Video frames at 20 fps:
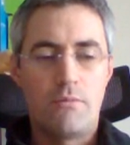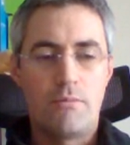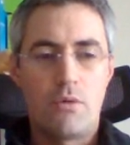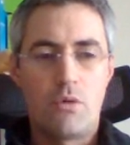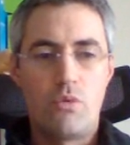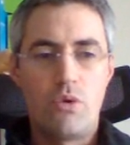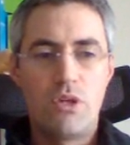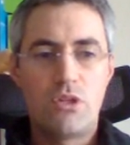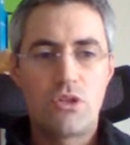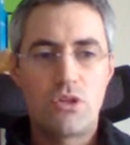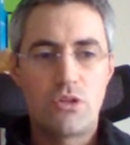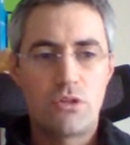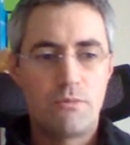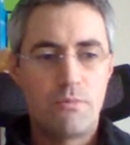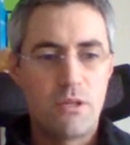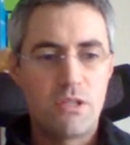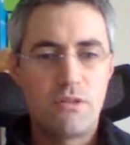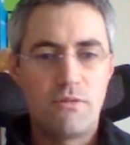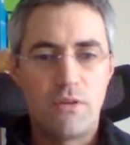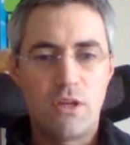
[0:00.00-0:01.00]
reach a
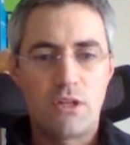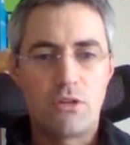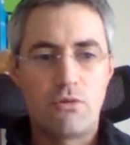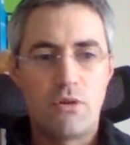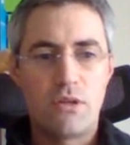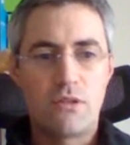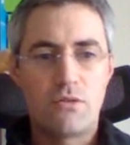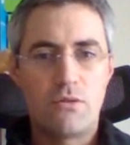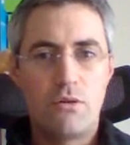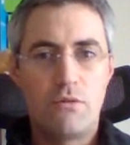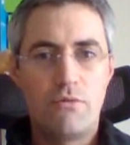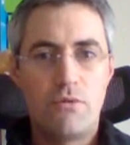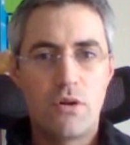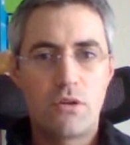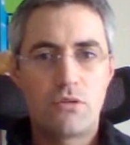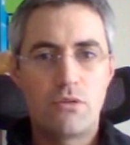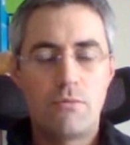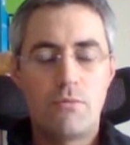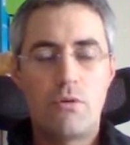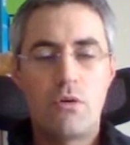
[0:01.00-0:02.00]
specific threshold, for
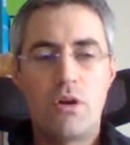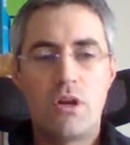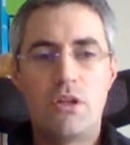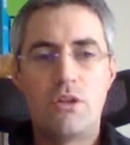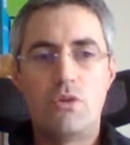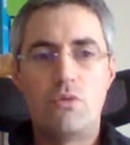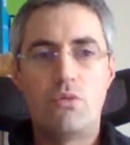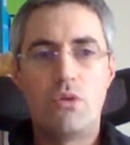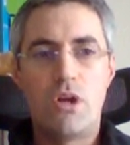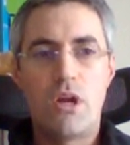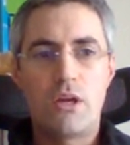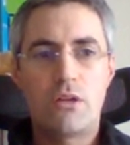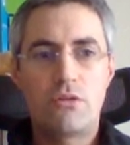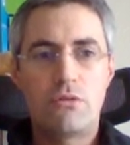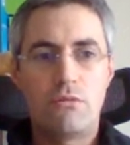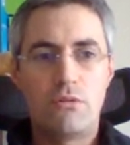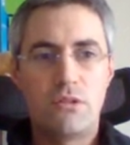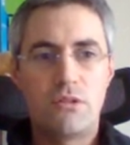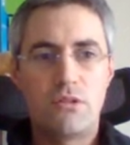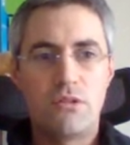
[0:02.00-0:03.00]
example, and you would like
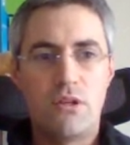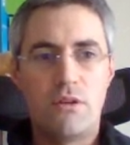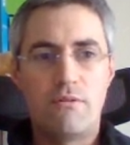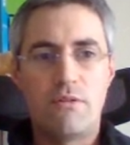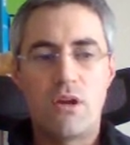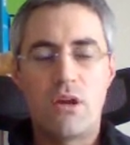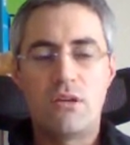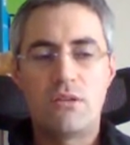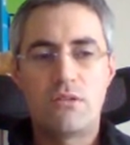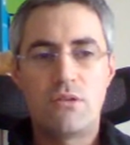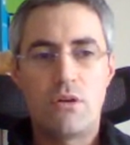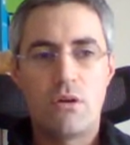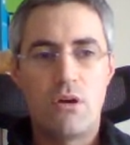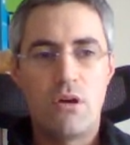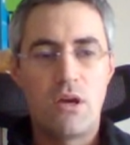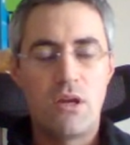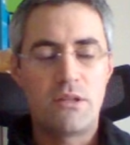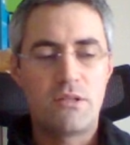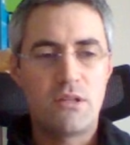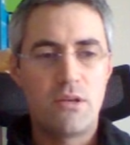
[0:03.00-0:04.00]
to receive either
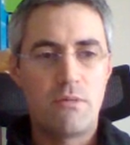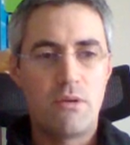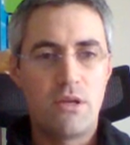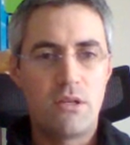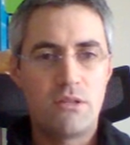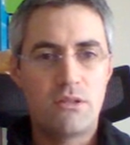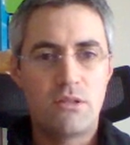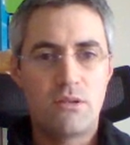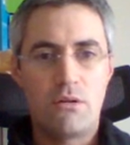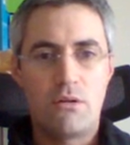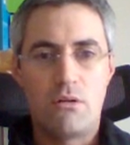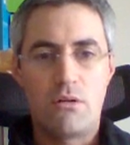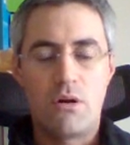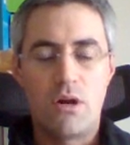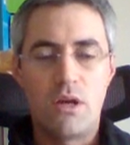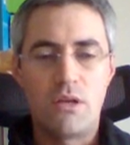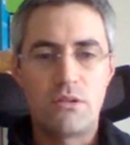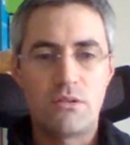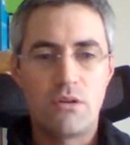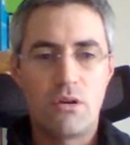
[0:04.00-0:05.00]
an SMS or
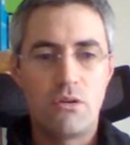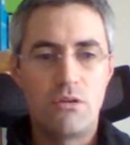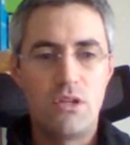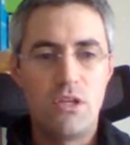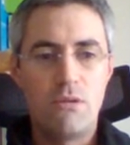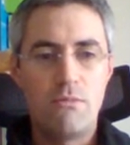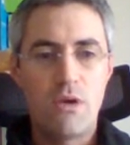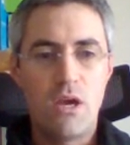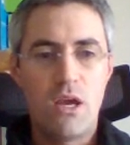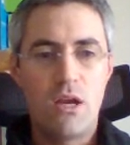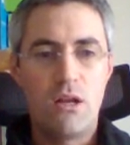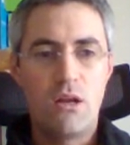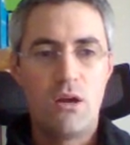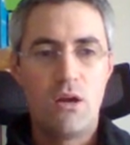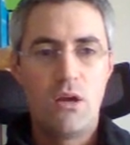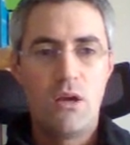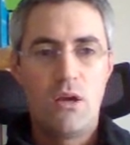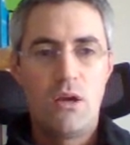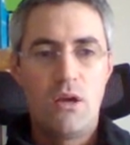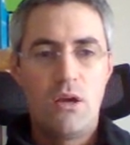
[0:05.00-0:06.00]
either an email,
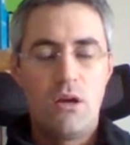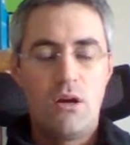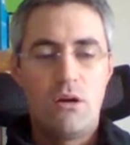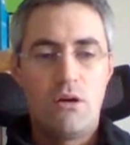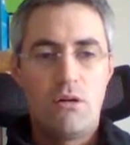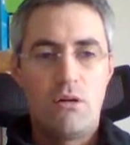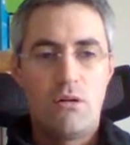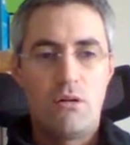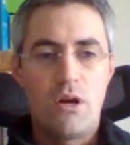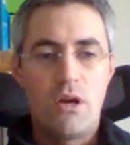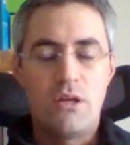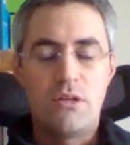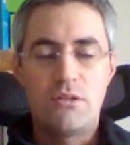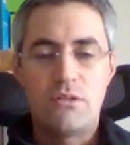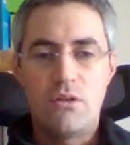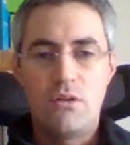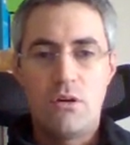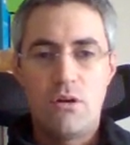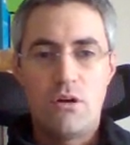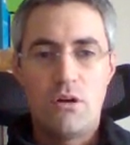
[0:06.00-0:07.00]
or
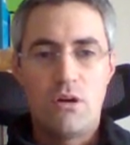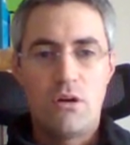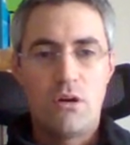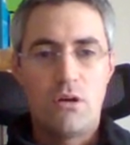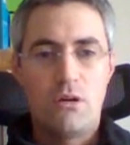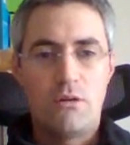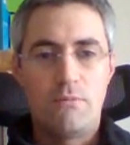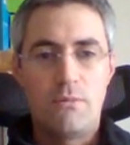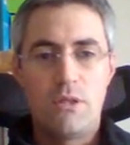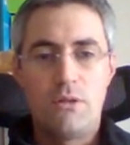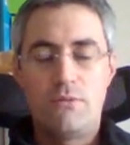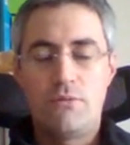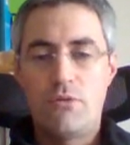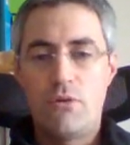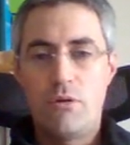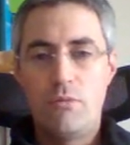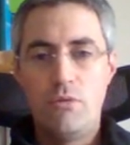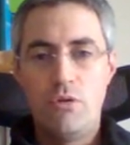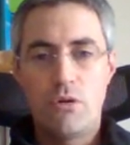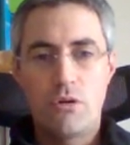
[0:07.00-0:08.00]
either
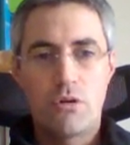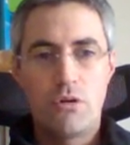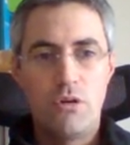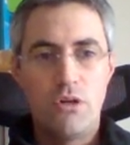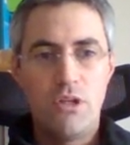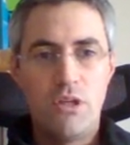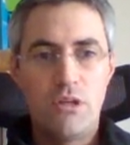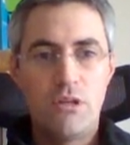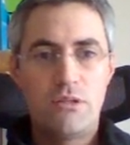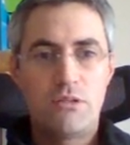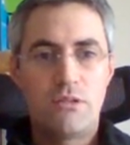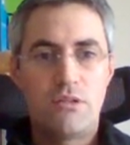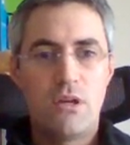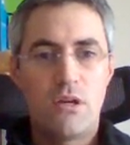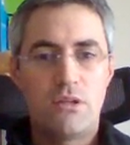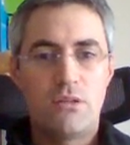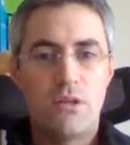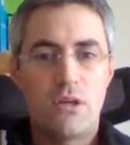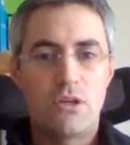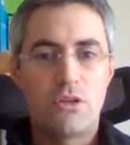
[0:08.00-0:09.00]
inform your colleagues
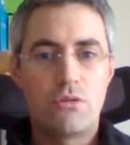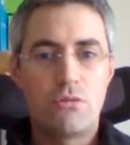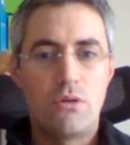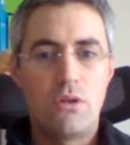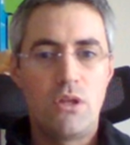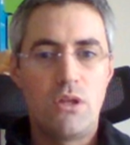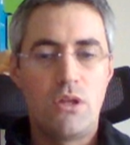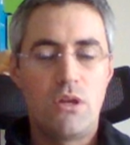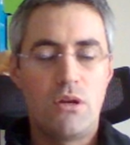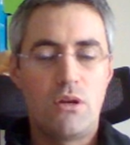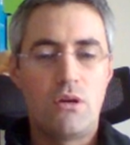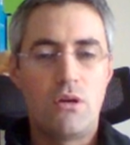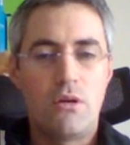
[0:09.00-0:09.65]
that actually